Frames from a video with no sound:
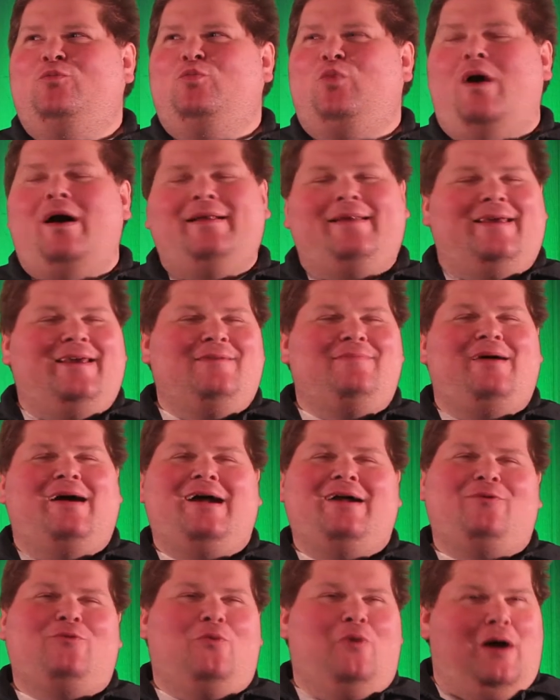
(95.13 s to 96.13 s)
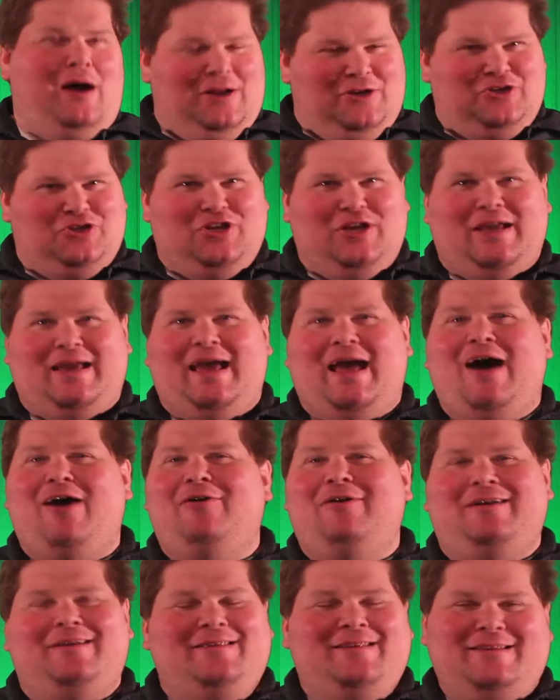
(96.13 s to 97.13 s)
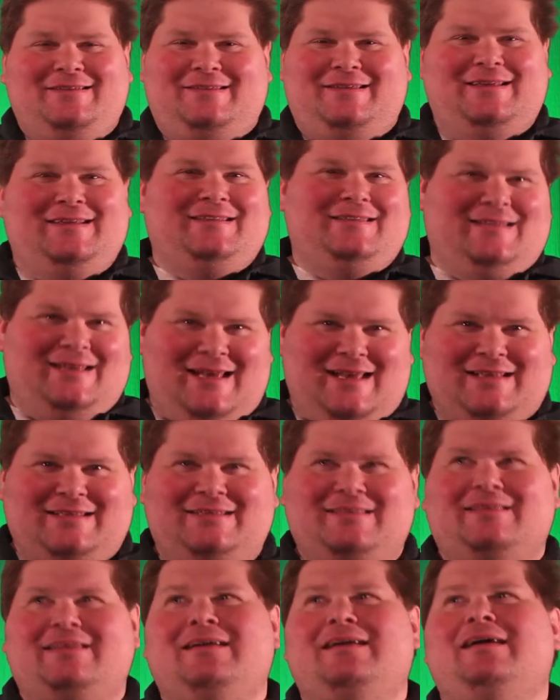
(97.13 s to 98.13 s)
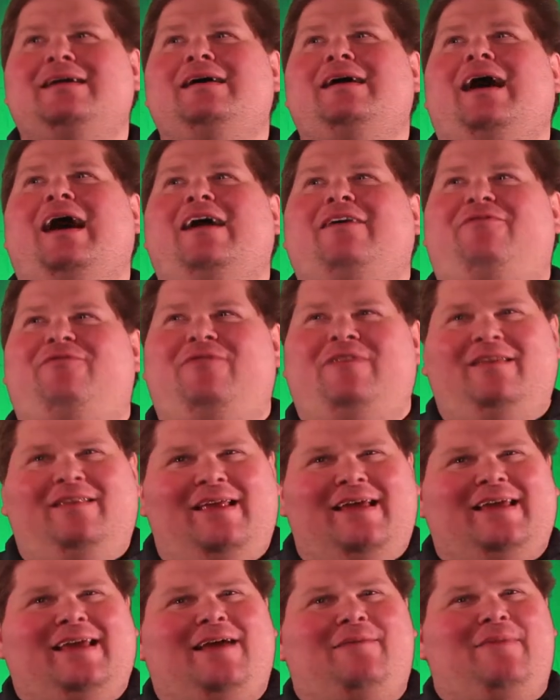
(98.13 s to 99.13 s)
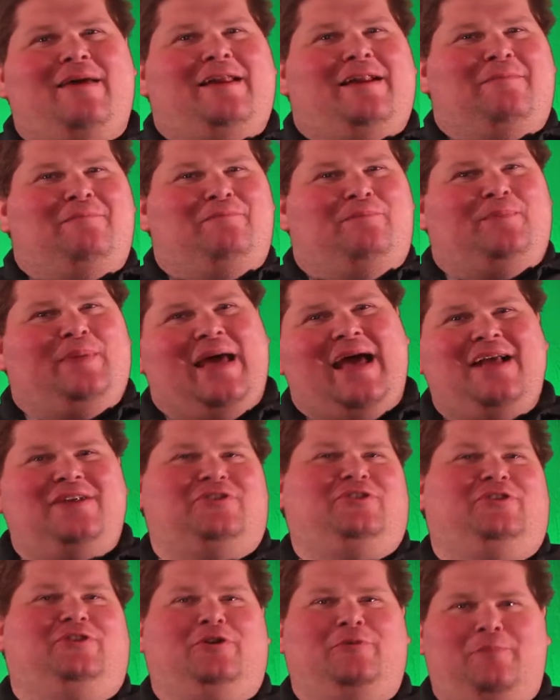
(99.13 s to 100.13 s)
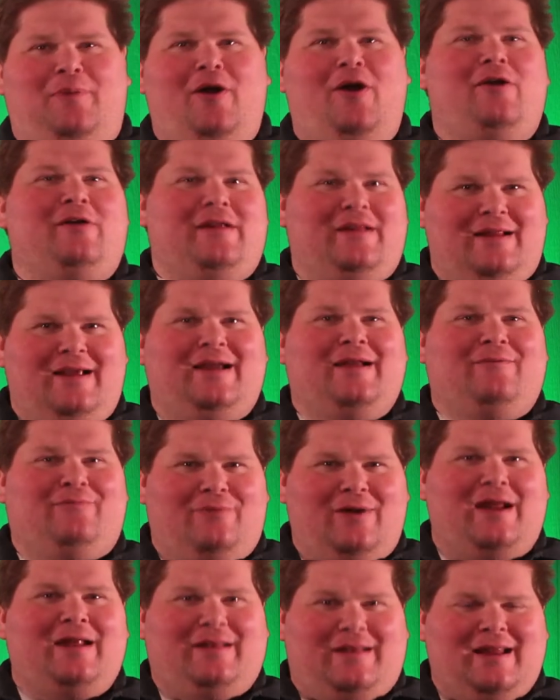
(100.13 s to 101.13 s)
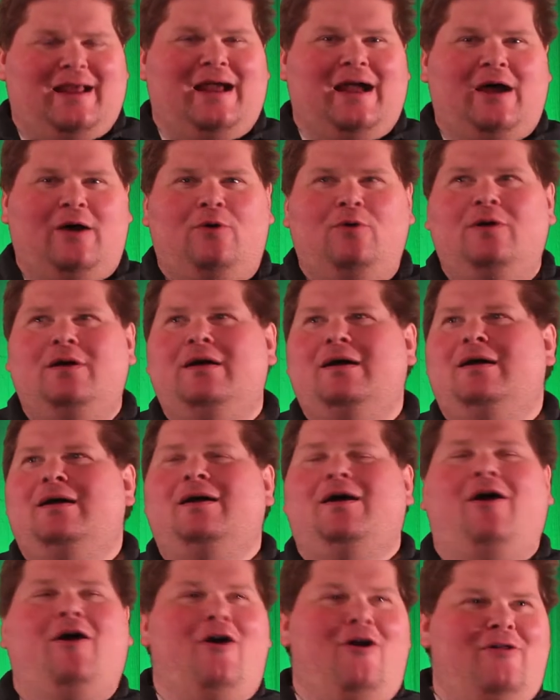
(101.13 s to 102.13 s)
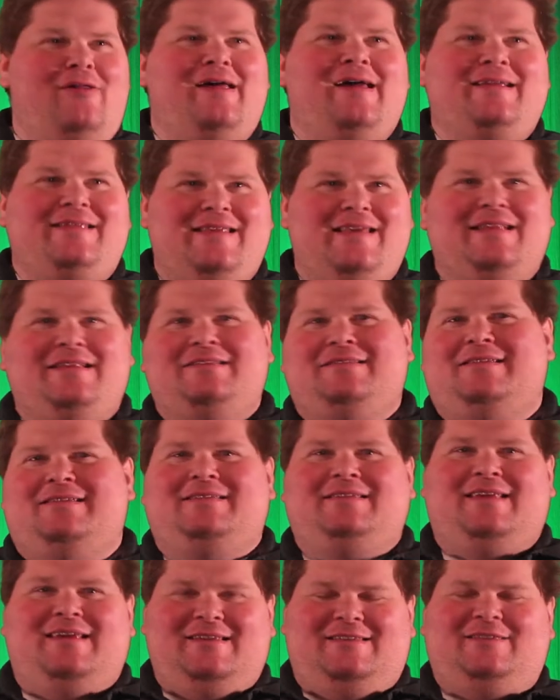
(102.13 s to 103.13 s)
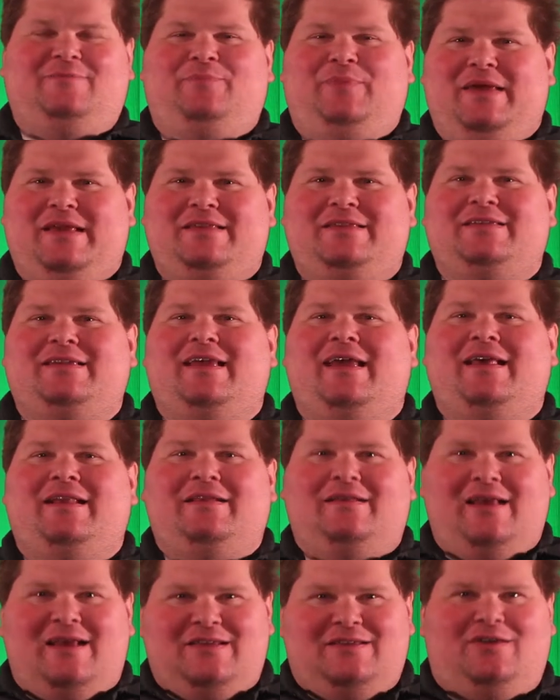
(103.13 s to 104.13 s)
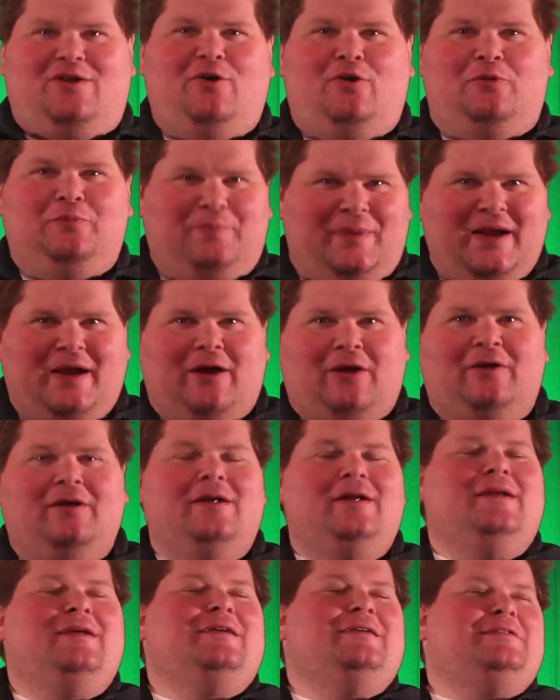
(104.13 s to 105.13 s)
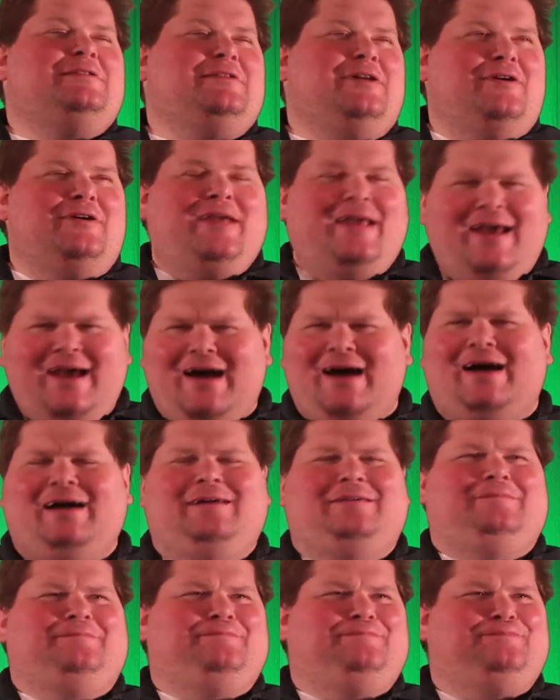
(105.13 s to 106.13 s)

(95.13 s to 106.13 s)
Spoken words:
what am I watching? How can this exist? I feel like I'm at a bachelor party night right now. All I need is a slice of pizza and a nice cold beer. So yeah,